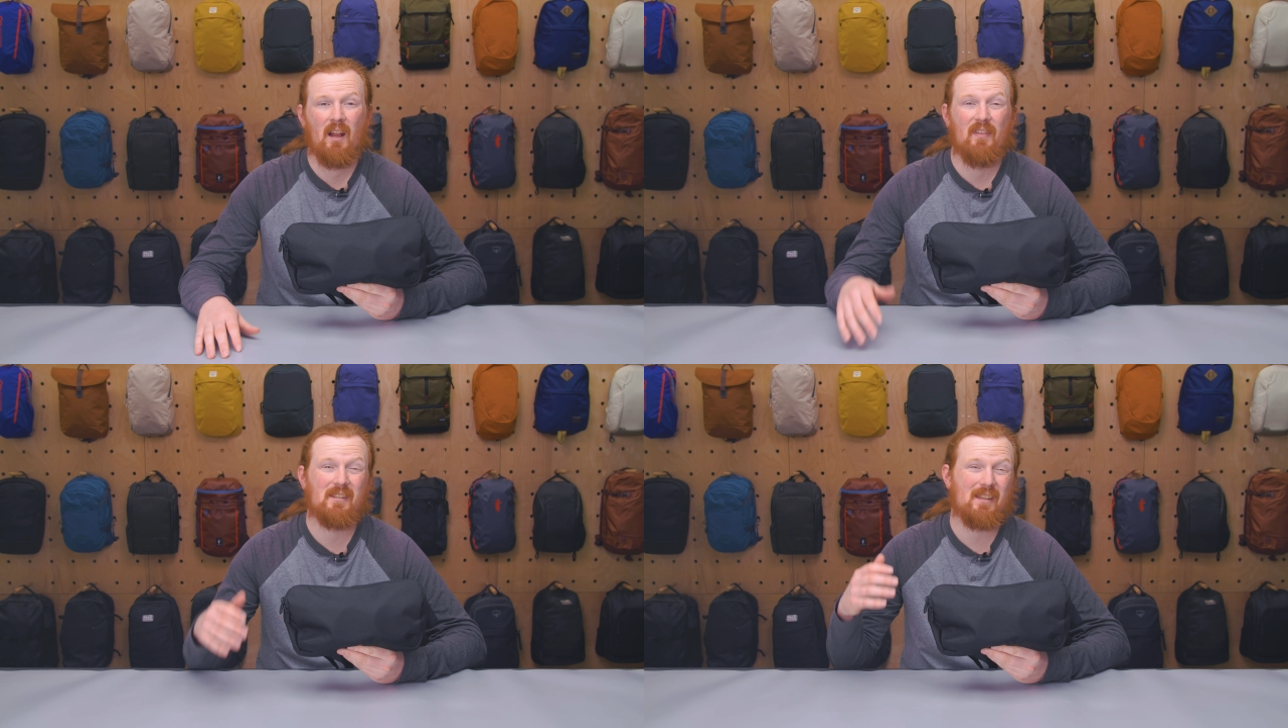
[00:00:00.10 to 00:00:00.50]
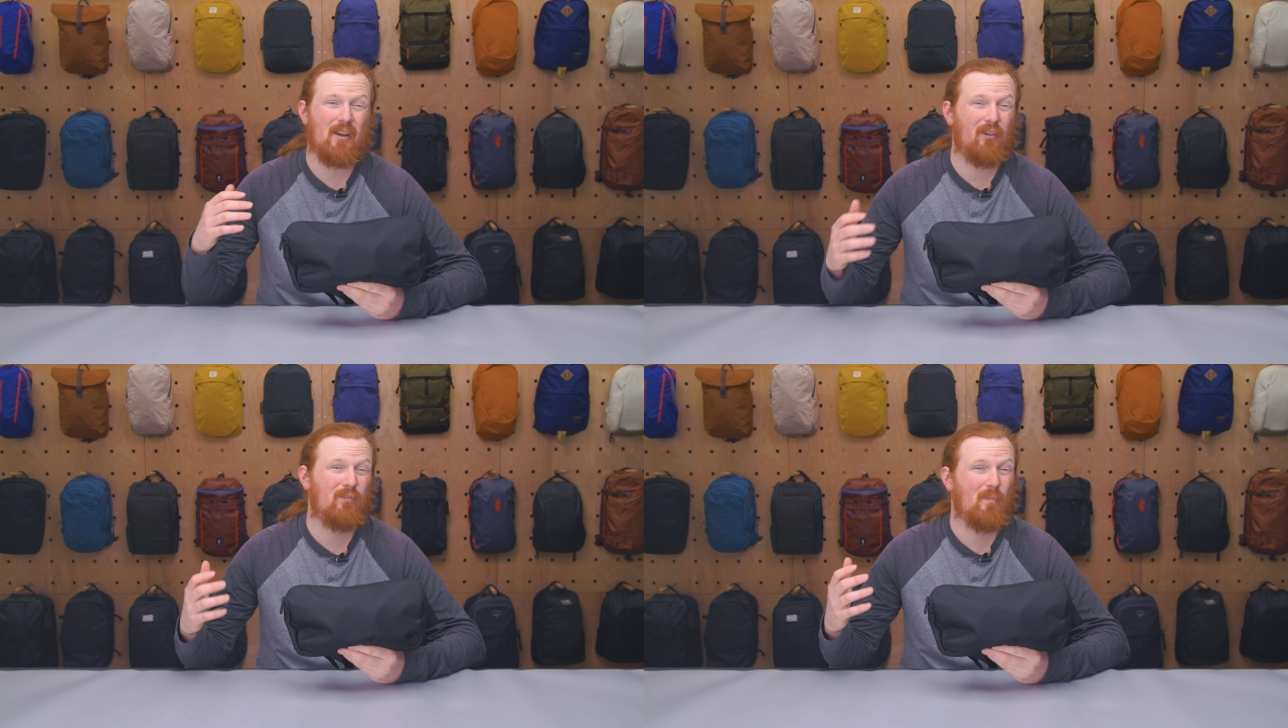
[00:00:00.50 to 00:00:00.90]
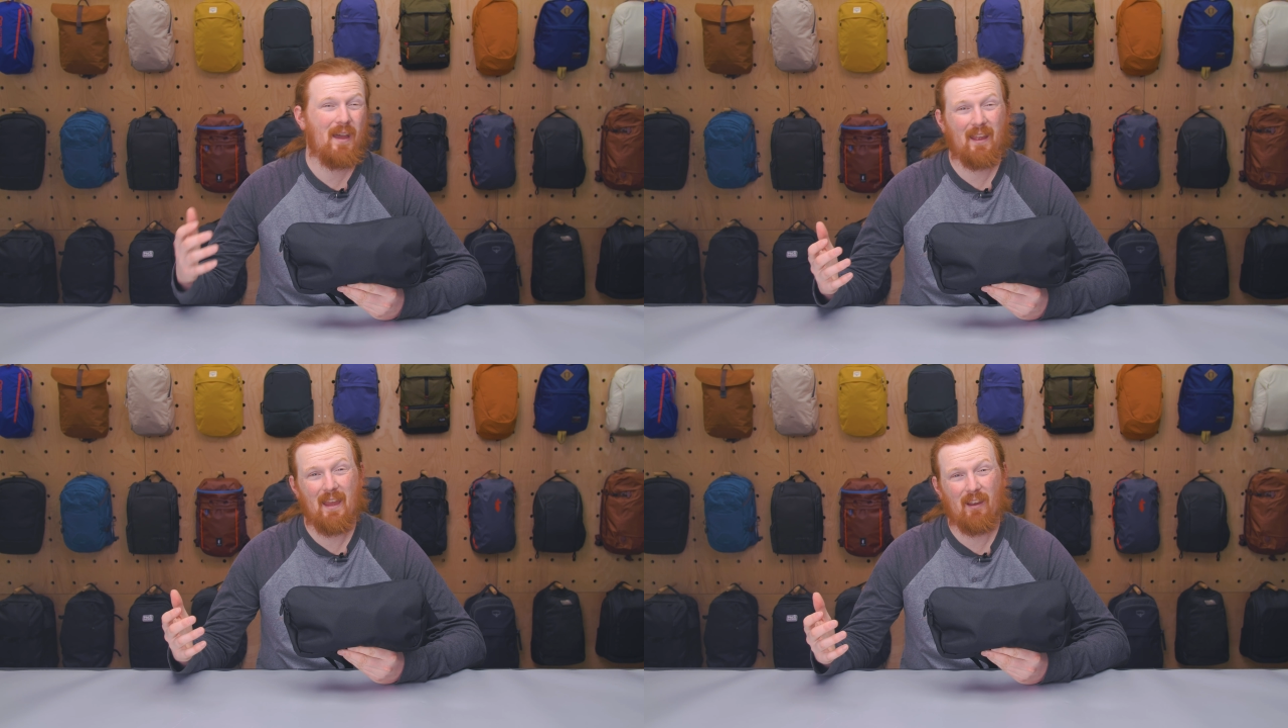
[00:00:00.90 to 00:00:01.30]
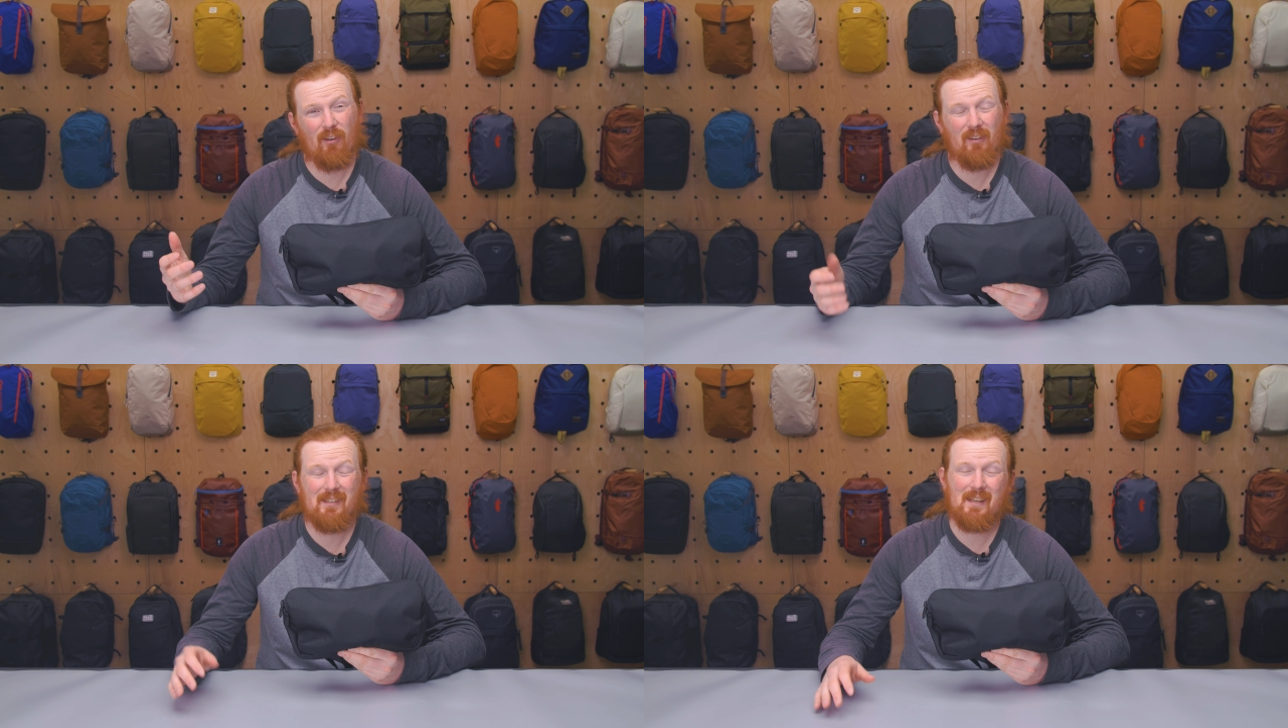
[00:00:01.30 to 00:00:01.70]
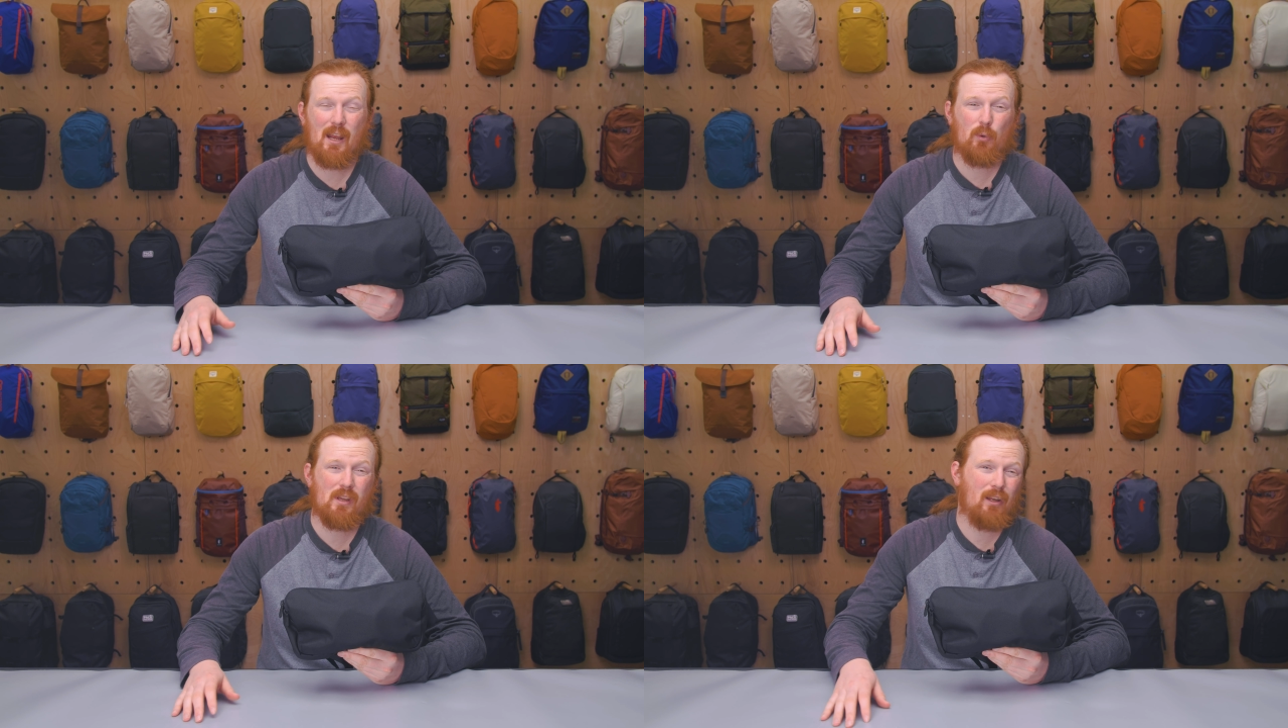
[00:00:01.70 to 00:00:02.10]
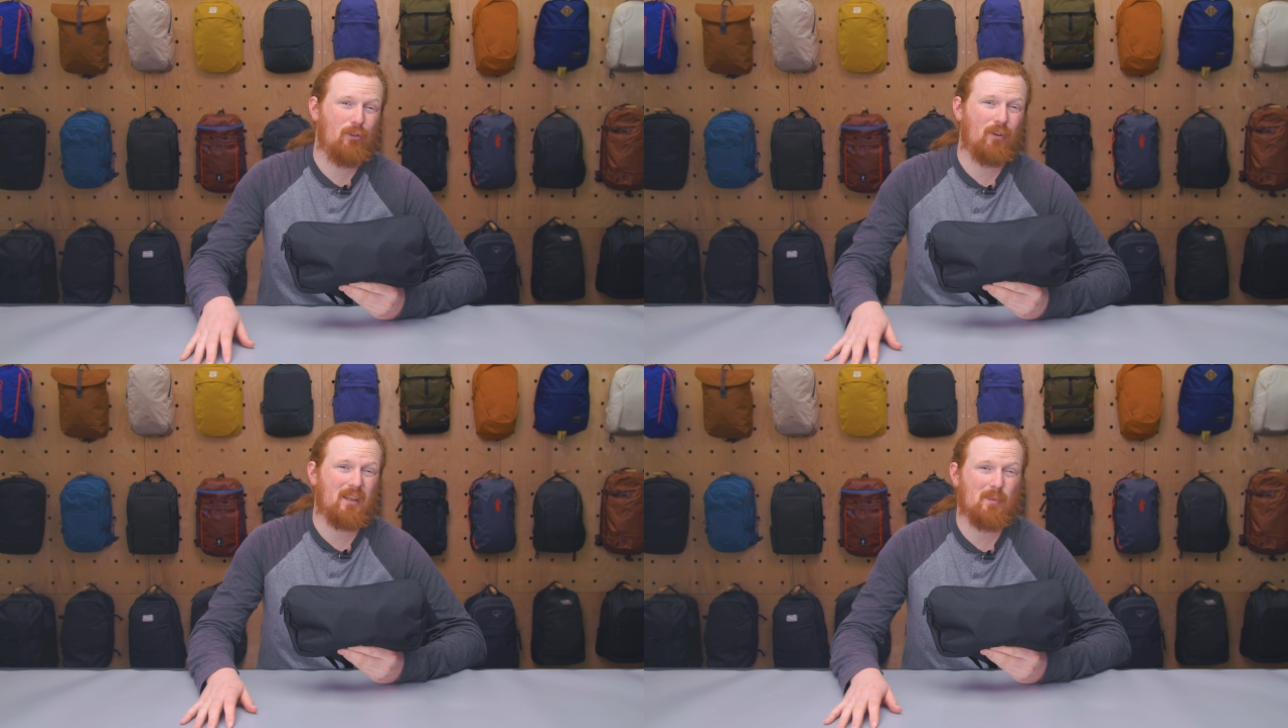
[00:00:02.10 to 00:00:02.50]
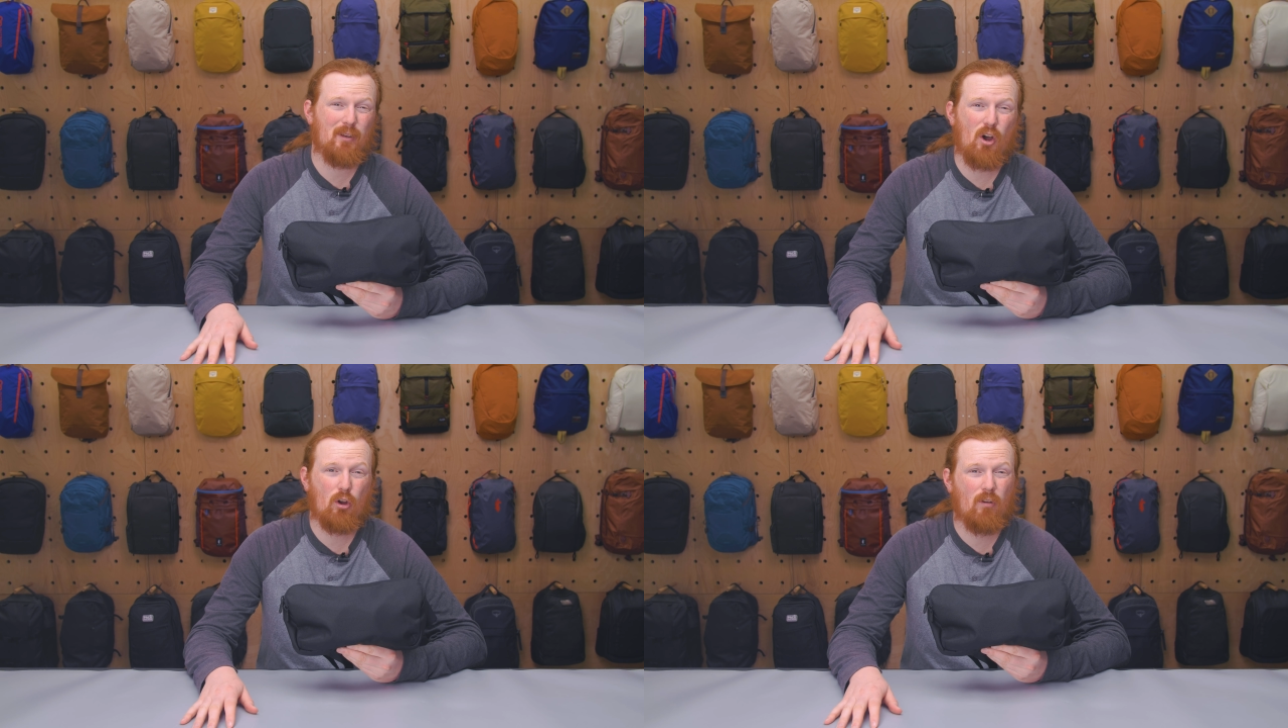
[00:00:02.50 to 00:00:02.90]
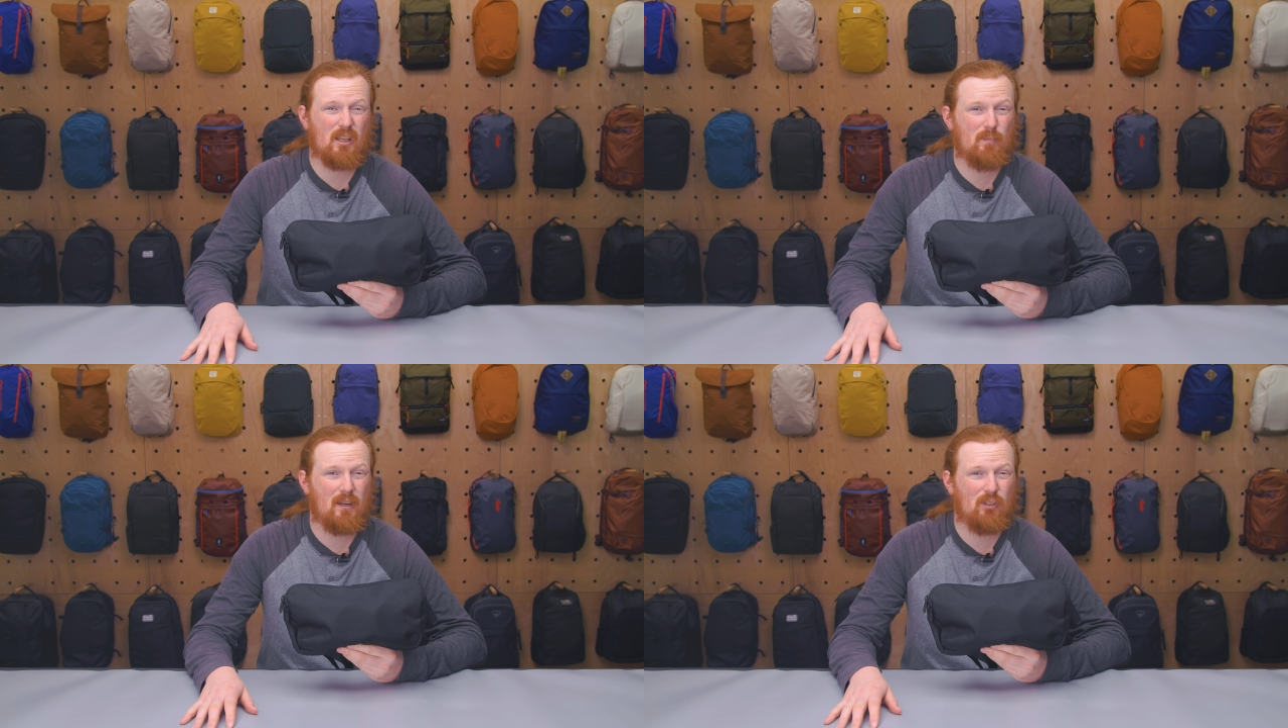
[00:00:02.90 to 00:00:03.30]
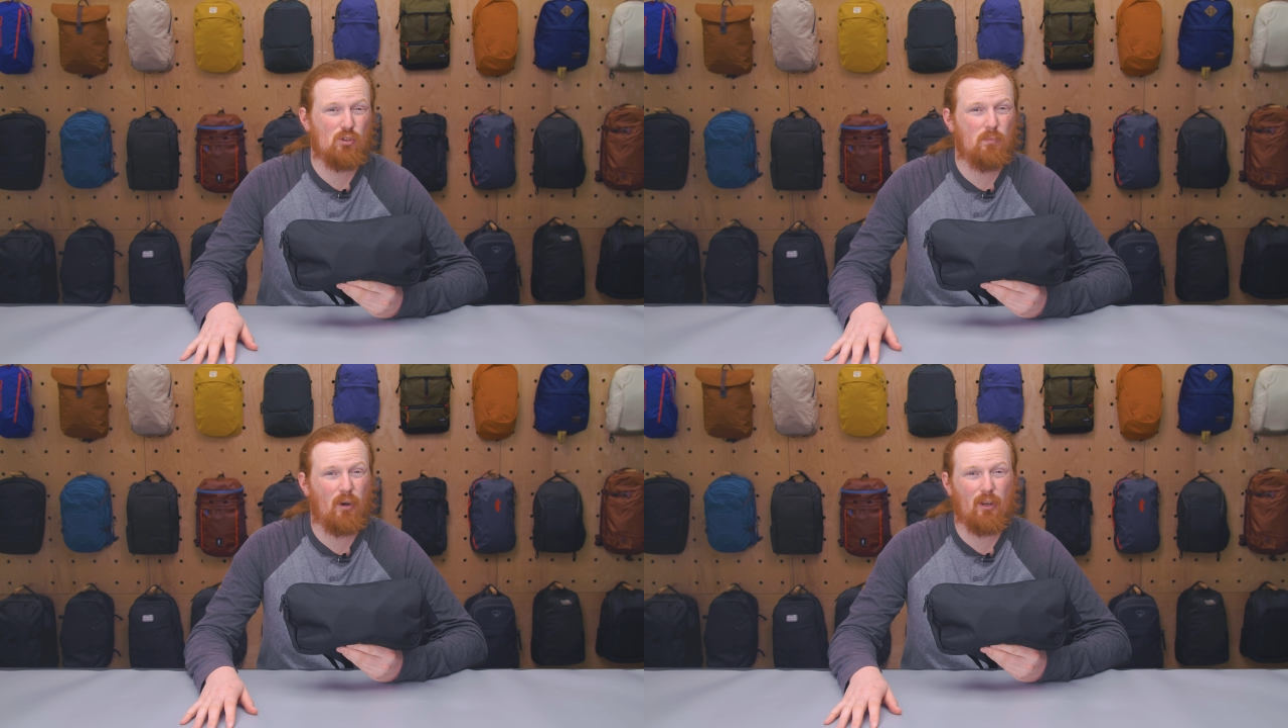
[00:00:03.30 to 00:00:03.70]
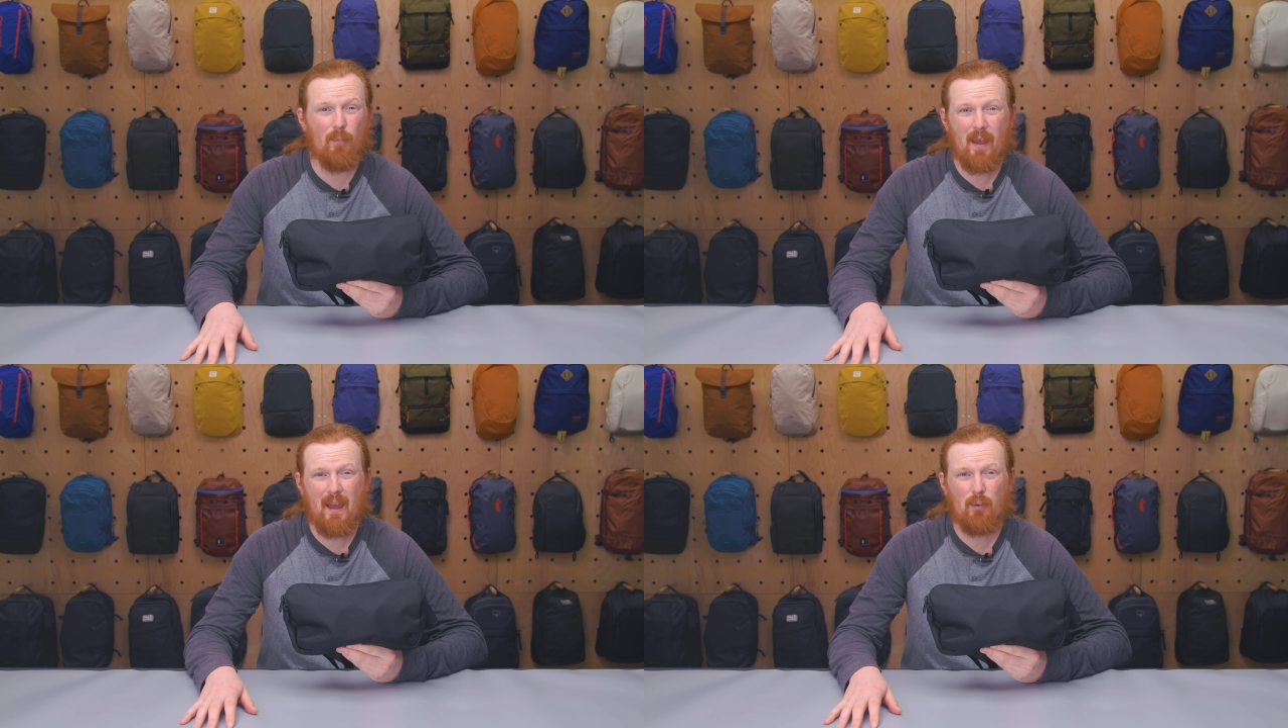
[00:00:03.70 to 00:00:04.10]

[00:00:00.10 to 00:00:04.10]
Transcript: This is Eric from Pack Hacker, and today we're taking a look at the Minaal Crossbody 2.0 bag,